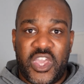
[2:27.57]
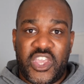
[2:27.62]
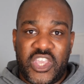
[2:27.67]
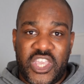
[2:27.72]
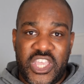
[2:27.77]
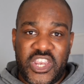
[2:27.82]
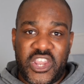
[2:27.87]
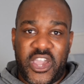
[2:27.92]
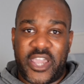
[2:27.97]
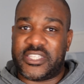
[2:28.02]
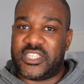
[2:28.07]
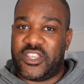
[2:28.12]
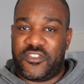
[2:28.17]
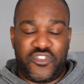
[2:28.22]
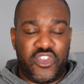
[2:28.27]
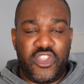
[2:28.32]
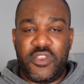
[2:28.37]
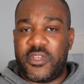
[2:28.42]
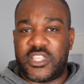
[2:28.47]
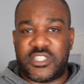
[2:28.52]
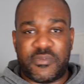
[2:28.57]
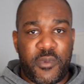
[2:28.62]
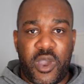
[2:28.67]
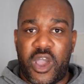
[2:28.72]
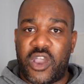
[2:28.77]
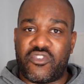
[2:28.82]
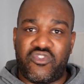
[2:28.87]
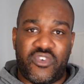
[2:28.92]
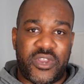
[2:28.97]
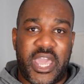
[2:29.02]
United, if you let's
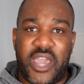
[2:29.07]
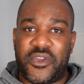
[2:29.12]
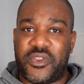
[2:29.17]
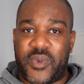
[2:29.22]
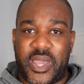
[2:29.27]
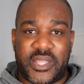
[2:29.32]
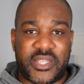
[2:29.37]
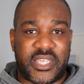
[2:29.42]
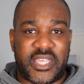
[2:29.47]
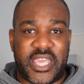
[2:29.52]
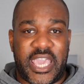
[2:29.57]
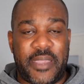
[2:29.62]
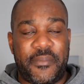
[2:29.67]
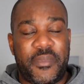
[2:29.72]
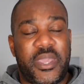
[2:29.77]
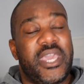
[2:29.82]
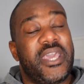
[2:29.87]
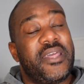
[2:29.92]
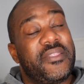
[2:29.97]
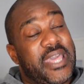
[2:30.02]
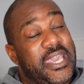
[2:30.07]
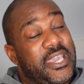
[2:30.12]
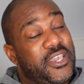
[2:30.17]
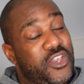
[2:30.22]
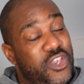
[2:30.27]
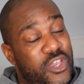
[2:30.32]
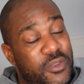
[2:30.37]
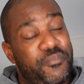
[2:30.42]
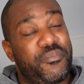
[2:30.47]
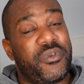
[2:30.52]
mark Ronaldo out the game, they
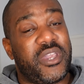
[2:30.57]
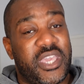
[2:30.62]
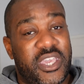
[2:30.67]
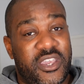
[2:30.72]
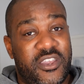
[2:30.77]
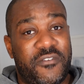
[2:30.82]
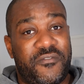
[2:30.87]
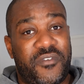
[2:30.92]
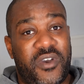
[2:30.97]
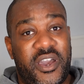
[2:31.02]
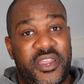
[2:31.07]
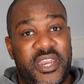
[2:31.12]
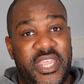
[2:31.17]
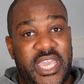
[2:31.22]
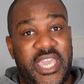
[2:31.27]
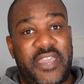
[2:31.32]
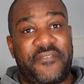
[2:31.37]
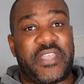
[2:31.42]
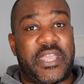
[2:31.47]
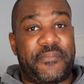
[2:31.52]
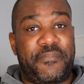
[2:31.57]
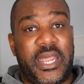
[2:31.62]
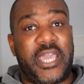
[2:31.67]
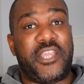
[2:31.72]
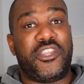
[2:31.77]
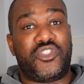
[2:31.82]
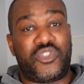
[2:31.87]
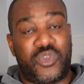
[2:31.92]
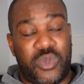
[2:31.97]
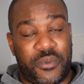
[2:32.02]
could bring in Cavani if they play
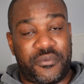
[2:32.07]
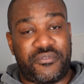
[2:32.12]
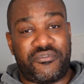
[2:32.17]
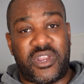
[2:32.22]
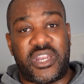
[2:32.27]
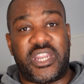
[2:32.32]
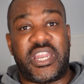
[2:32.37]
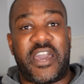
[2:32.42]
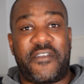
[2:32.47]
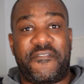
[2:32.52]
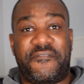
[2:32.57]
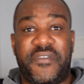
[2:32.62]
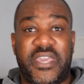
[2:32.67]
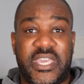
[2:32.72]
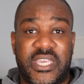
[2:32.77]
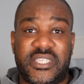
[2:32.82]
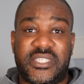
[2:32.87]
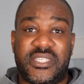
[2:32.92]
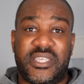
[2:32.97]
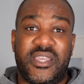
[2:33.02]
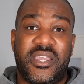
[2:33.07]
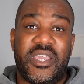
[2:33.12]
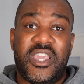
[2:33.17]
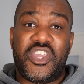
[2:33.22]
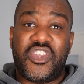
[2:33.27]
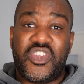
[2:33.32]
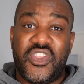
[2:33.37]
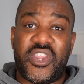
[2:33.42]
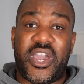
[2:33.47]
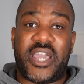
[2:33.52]
the two up front, and I think
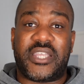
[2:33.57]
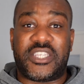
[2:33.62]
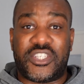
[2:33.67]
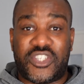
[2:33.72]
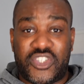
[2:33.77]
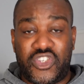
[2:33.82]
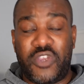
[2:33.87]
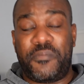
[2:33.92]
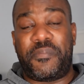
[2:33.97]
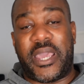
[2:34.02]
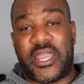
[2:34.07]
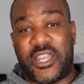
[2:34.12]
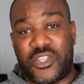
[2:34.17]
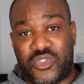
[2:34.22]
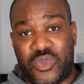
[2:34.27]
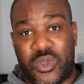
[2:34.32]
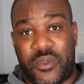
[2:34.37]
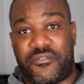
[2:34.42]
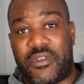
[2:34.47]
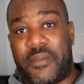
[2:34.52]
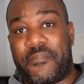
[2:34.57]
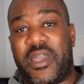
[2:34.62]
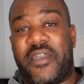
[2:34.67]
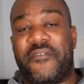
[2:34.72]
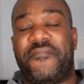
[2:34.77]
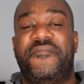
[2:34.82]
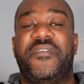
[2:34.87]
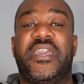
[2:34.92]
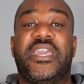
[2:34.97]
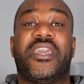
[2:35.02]
United should play the two up front, but
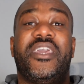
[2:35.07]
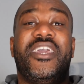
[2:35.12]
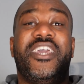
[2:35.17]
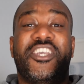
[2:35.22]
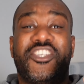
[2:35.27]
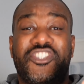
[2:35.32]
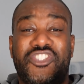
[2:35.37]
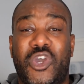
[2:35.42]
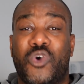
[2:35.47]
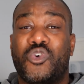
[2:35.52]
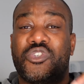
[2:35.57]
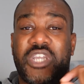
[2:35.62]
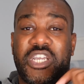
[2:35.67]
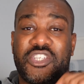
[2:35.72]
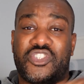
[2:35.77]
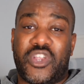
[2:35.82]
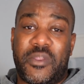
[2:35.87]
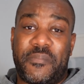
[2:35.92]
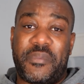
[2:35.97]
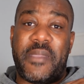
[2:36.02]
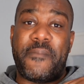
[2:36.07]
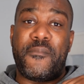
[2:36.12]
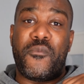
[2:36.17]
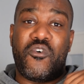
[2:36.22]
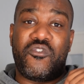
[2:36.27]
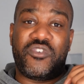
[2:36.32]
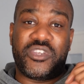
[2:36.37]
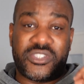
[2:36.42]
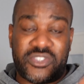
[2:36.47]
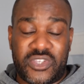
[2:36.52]
I think Solskjaer is going to be
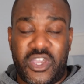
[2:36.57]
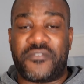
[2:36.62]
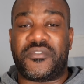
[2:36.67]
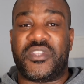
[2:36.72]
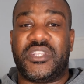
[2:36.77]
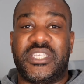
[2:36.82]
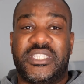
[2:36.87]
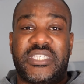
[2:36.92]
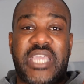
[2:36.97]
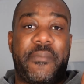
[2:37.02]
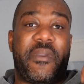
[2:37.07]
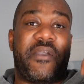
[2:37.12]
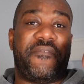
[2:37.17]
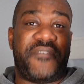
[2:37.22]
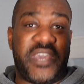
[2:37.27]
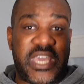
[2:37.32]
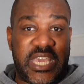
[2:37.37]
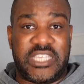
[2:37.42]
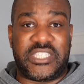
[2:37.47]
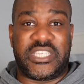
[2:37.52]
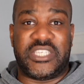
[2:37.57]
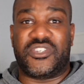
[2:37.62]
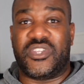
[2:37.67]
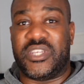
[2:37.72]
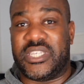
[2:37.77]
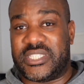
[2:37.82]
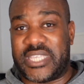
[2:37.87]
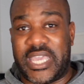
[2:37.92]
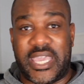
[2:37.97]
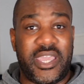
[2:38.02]
more reserved in this game. I think he's just
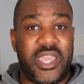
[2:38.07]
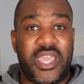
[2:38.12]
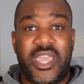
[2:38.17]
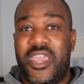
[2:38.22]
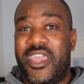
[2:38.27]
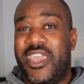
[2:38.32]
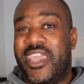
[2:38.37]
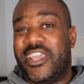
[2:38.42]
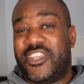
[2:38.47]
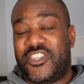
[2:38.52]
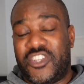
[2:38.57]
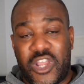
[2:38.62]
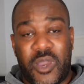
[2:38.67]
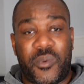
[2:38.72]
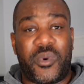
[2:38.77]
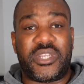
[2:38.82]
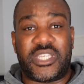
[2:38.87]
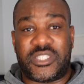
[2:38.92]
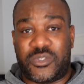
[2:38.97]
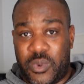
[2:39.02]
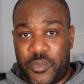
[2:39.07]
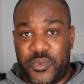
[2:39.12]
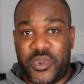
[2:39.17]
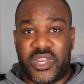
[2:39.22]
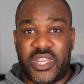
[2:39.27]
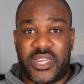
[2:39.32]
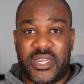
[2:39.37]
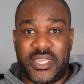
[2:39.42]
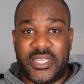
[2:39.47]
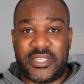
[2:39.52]
going to say, you know what, this is what we're
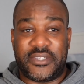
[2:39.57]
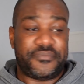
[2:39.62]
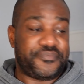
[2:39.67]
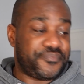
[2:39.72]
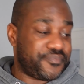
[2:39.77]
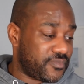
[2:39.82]
going to need.